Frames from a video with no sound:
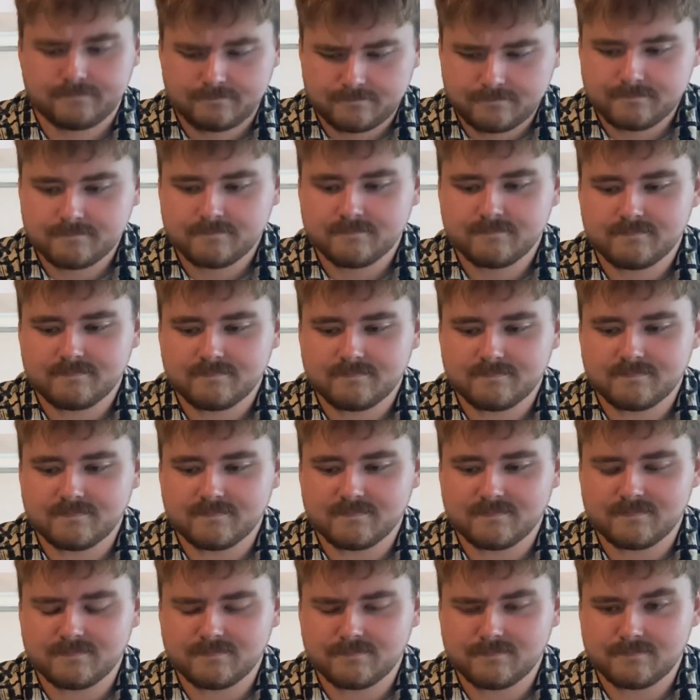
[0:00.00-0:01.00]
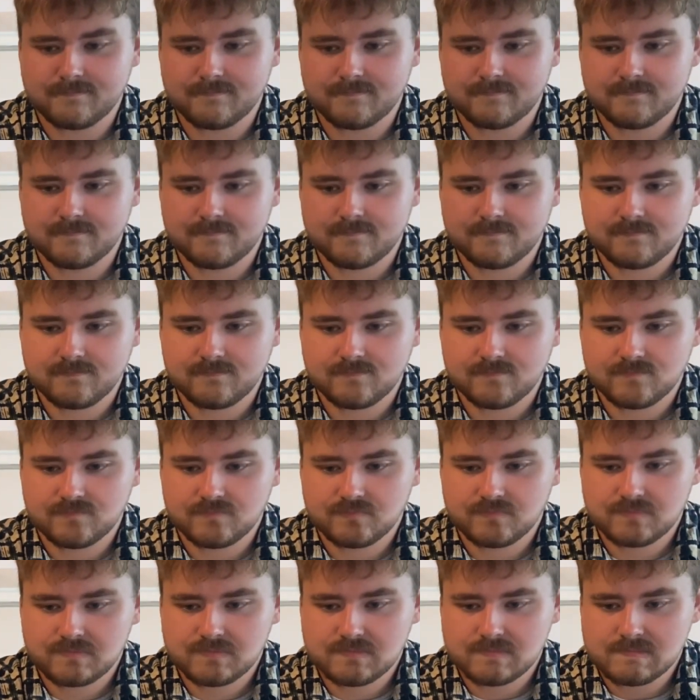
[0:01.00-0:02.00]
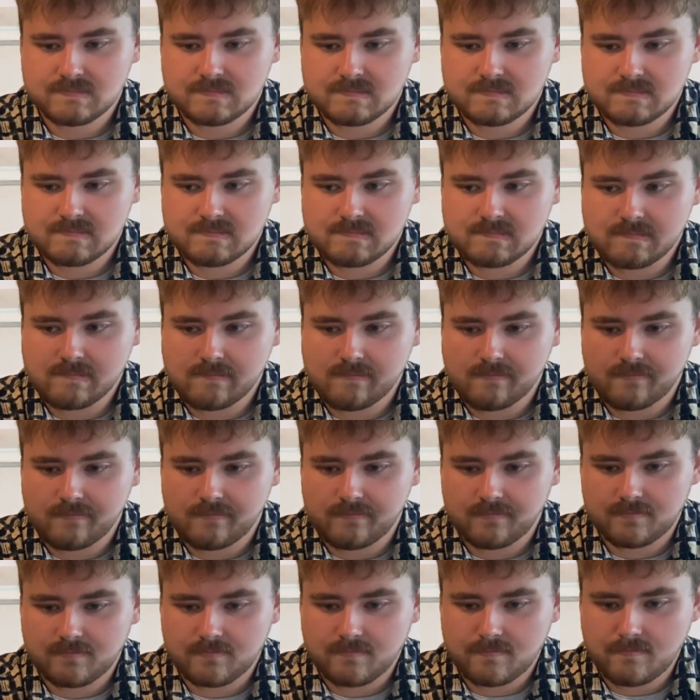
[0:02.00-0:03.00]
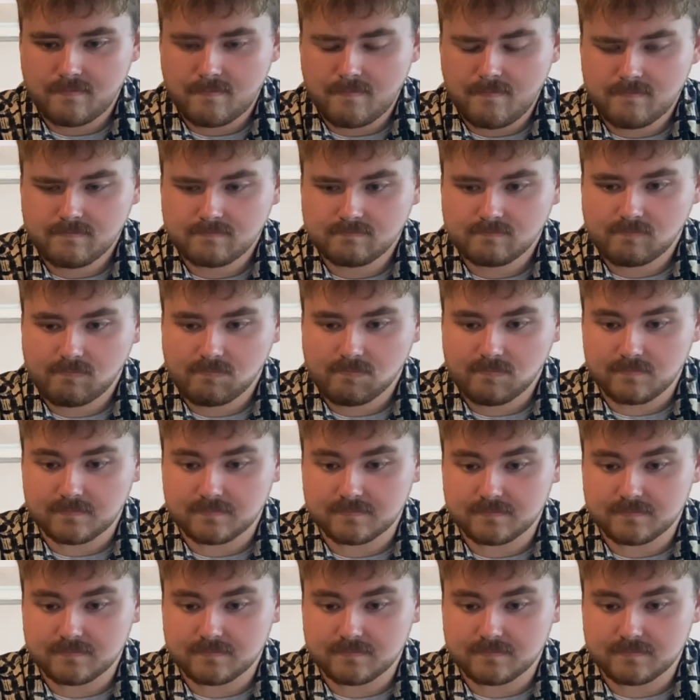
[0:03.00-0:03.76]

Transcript: This person isn't speaking.